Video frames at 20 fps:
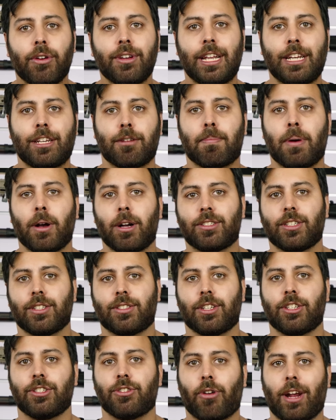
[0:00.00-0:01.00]
need to purchase
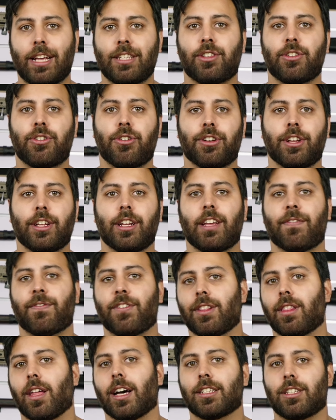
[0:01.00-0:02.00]
a tracer unit if
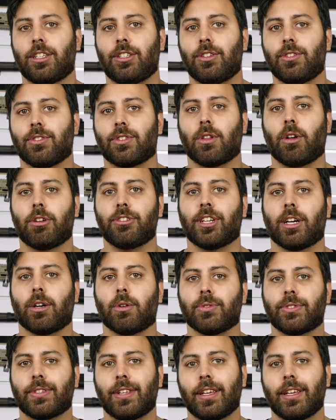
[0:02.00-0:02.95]
you'd like to use glow gels,